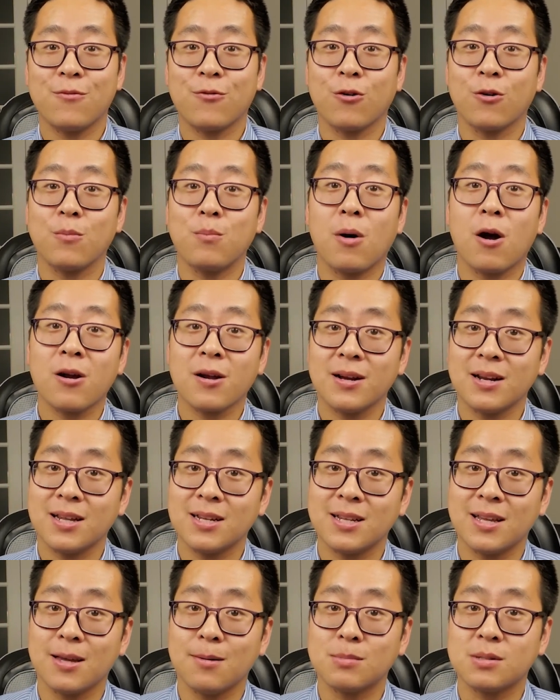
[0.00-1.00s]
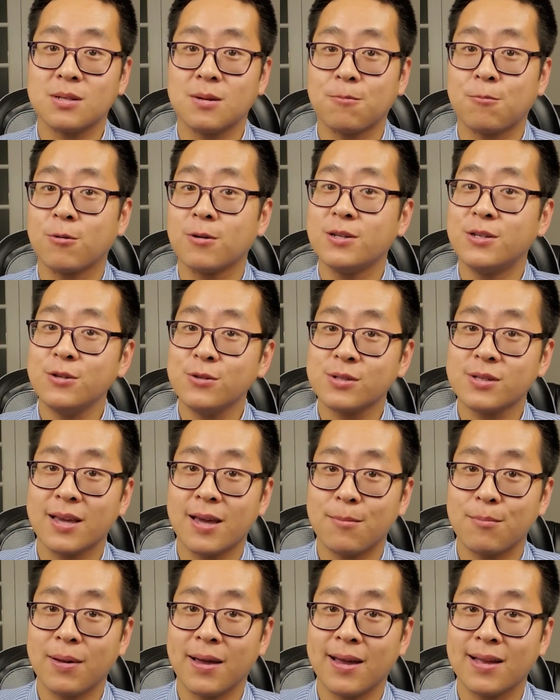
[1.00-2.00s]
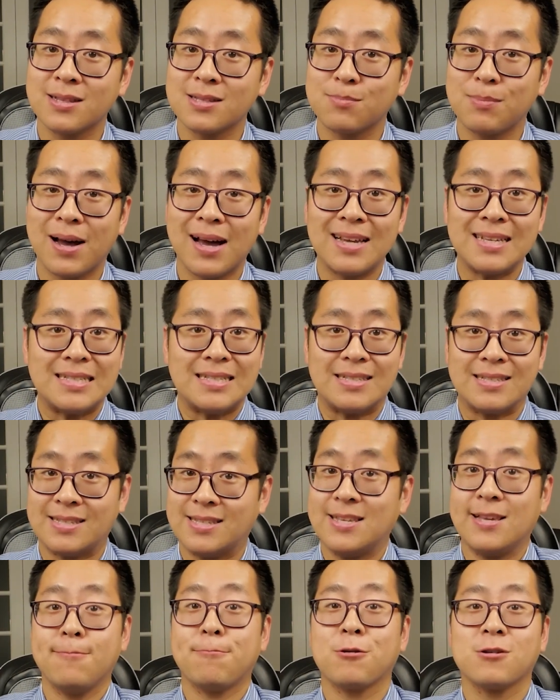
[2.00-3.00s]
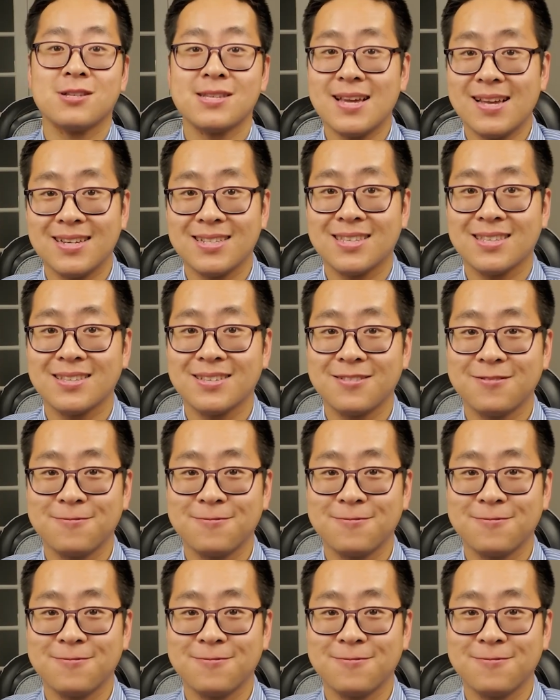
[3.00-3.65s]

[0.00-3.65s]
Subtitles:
for marketing teams to produce campaigns by Z%.